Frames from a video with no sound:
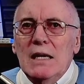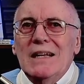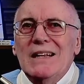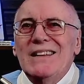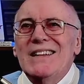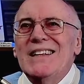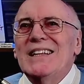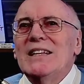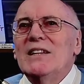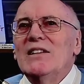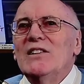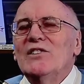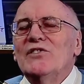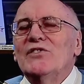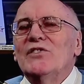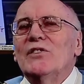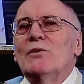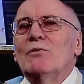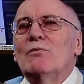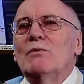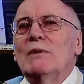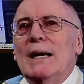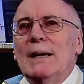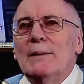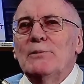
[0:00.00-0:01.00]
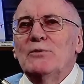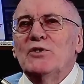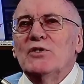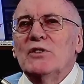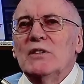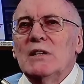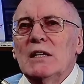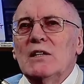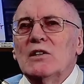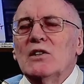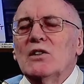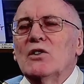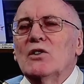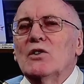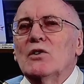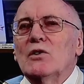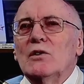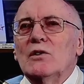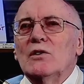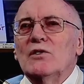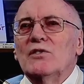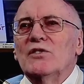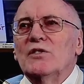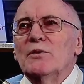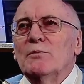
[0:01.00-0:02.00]
Then there's a rapture that
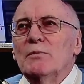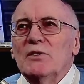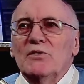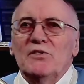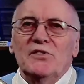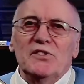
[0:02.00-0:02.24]
occurs about